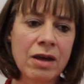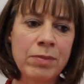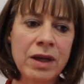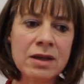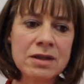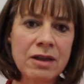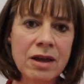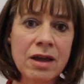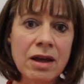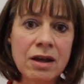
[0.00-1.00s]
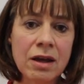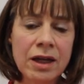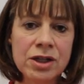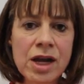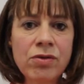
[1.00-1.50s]
Because I think
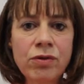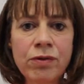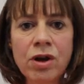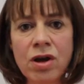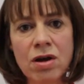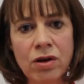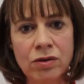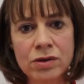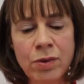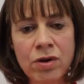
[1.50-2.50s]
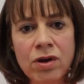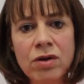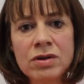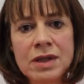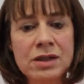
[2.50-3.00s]
in general for girls, what
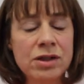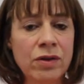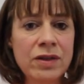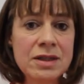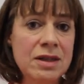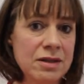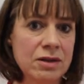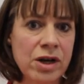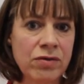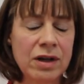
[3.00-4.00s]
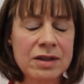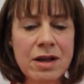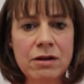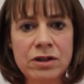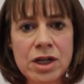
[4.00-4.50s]
girls like to do, and this is a
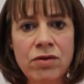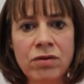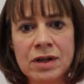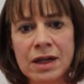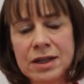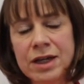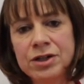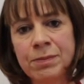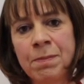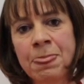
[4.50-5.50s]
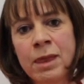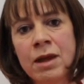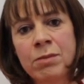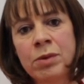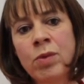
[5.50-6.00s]
generalisation,
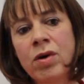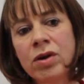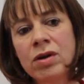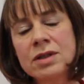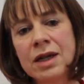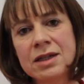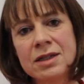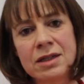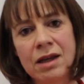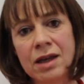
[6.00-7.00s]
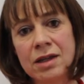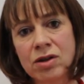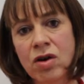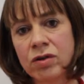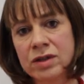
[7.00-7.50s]
but what girls like to see is
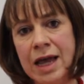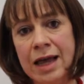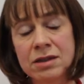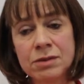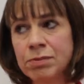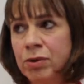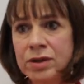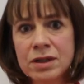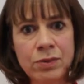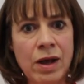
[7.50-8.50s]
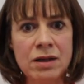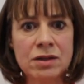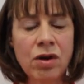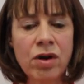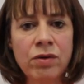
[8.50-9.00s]
context. Boys as well, it's
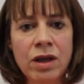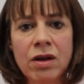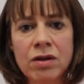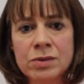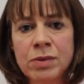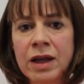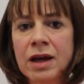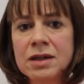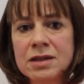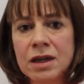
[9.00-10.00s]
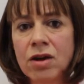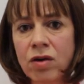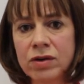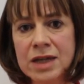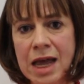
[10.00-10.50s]
not only girls, but they like to see
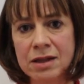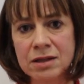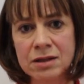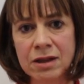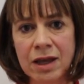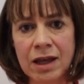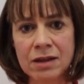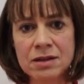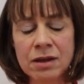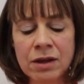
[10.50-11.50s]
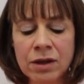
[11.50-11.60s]
context to things.